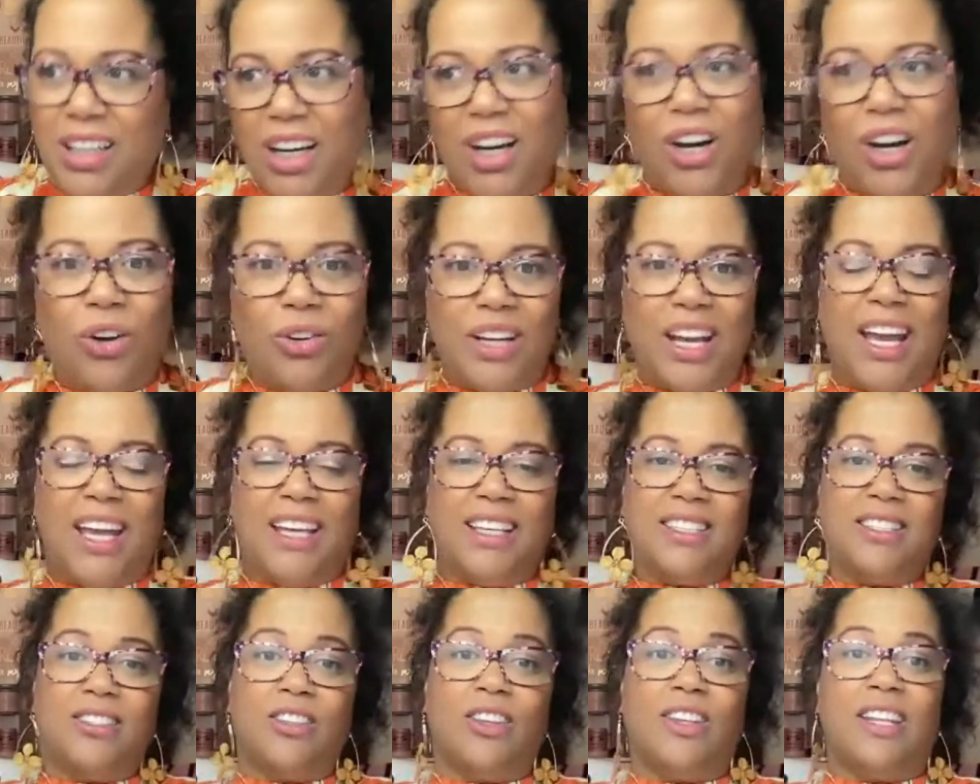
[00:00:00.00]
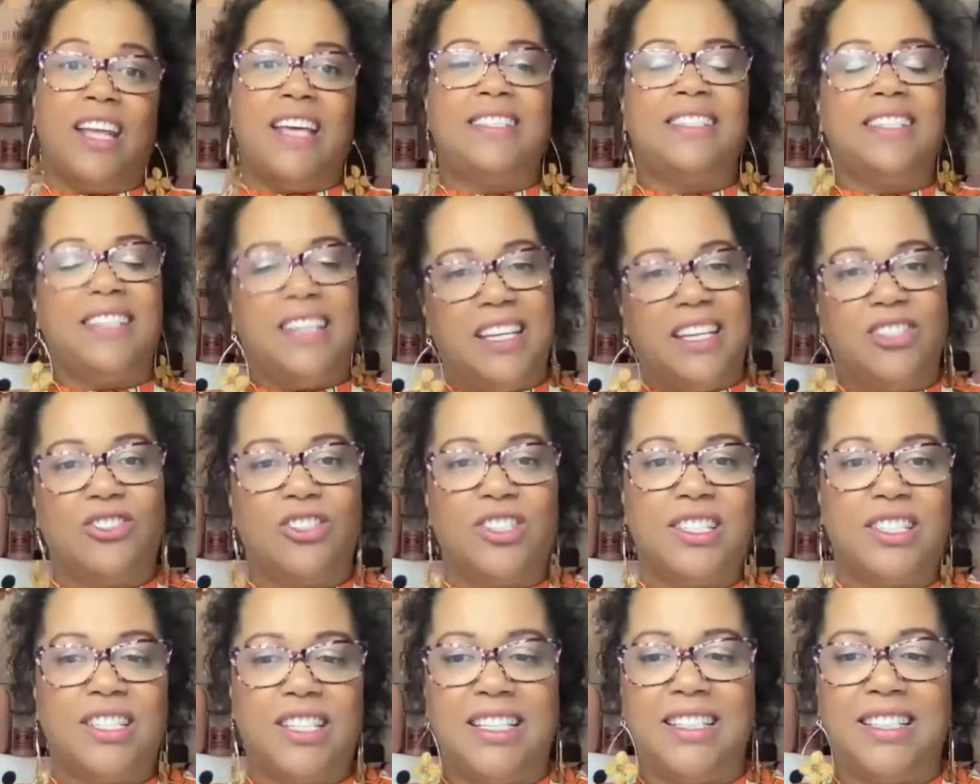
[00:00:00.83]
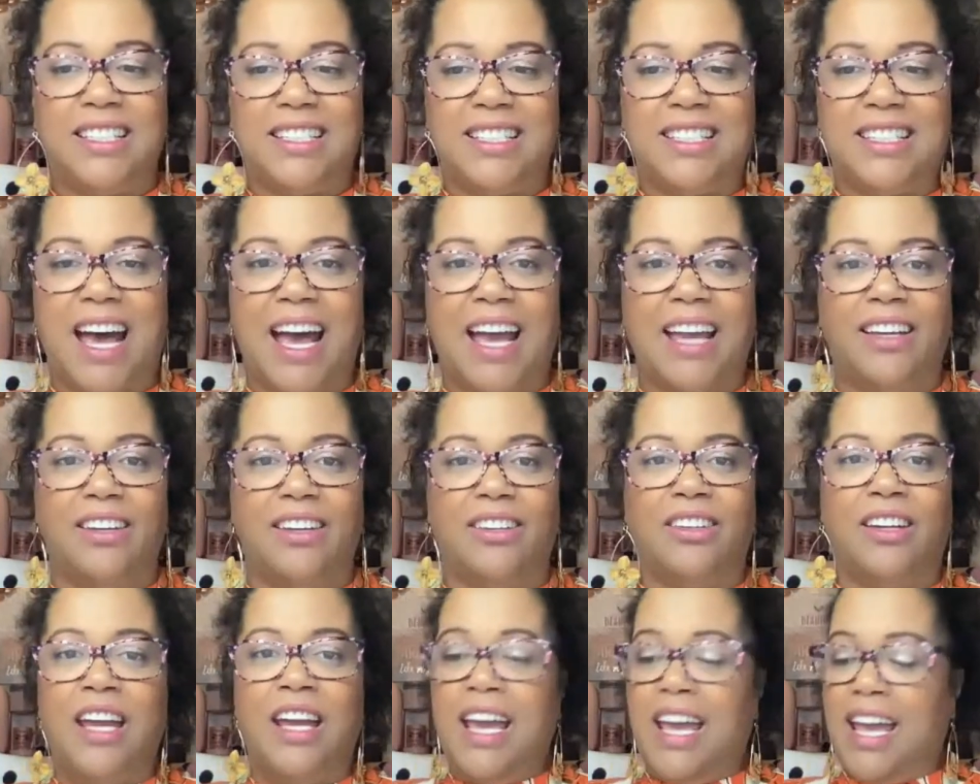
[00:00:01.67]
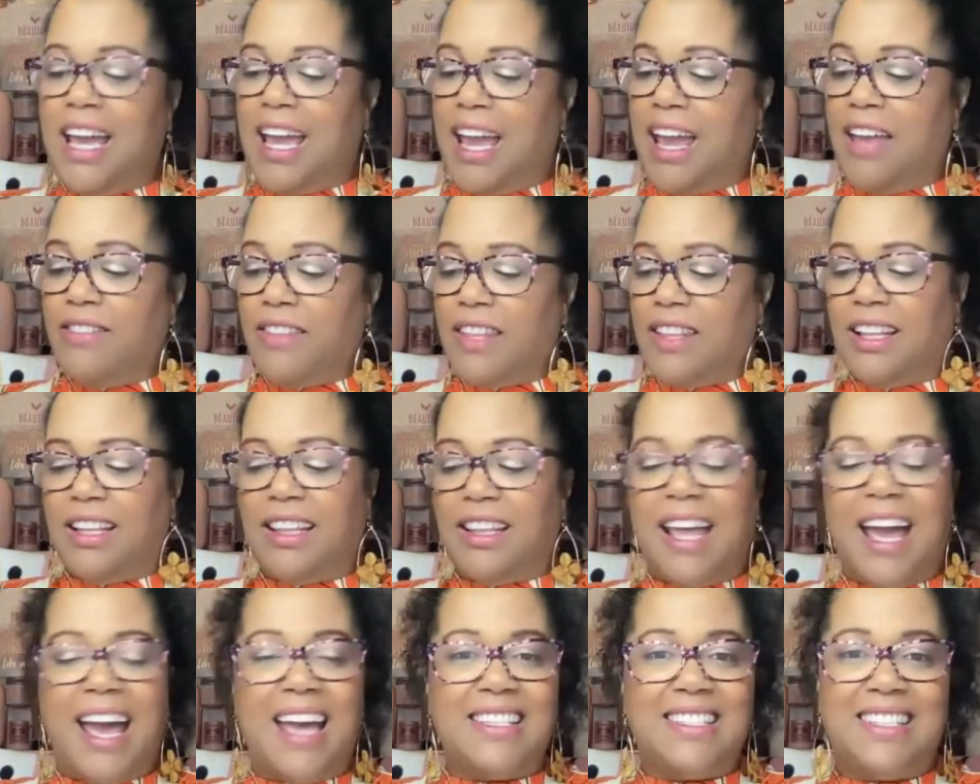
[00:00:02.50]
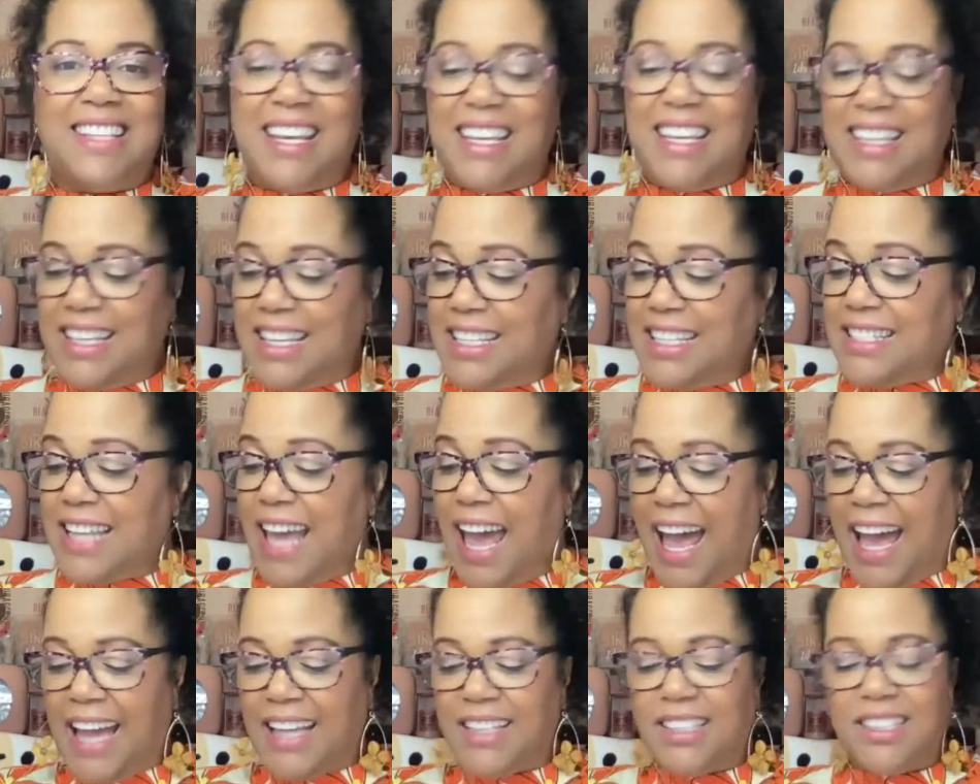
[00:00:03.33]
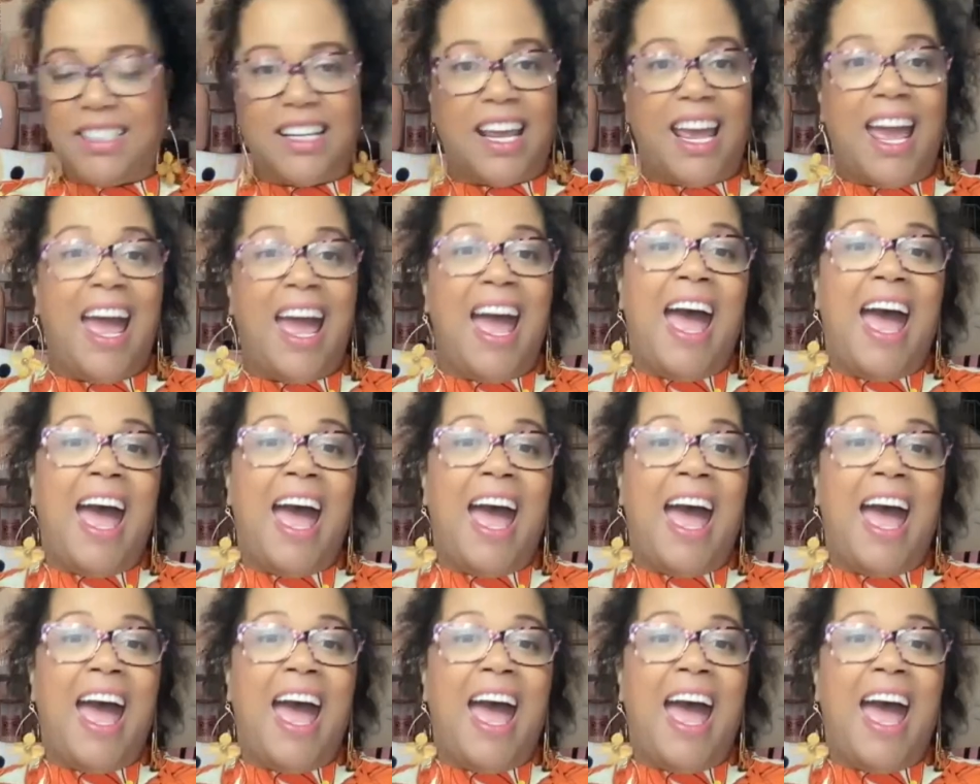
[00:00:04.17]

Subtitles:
Okay, so that's interest and desire. And then the last thing is action.